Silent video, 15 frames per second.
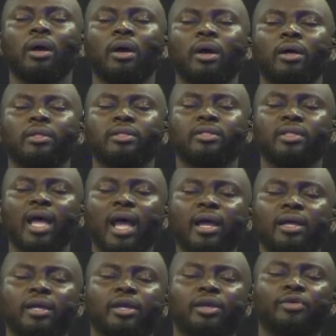Thank
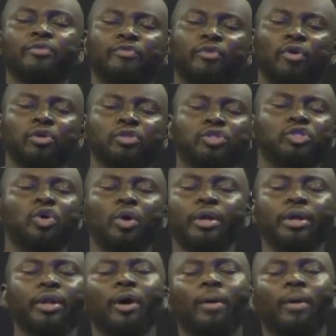you for showing up